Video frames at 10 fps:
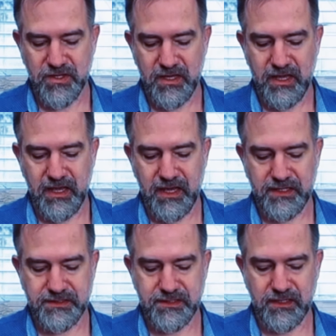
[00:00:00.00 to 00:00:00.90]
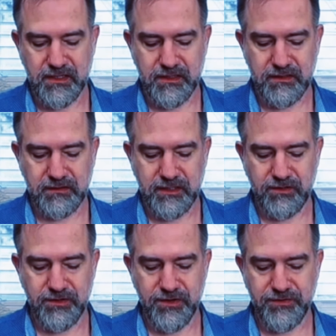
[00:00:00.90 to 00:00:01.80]
And let her
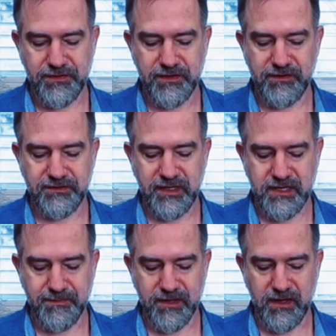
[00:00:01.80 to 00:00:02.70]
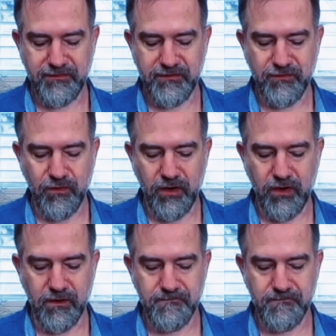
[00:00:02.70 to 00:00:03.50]
know that there is a cup of coffee for her.